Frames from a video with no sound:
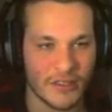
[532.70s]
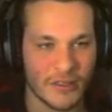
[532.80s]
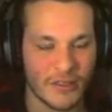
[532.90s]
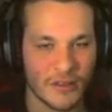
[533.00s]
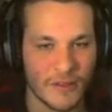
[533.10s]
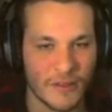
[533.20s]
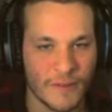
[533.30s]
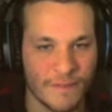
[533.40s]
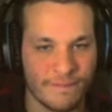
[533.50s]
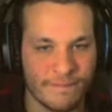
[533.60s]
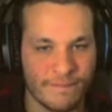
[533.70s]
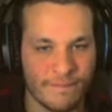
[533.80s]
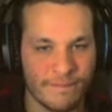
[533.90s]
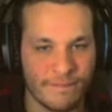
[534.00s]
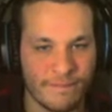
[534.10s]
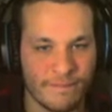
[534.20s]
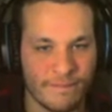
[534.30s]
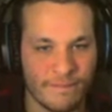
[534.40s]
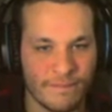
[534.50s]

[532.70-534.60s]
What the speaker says: [no speech]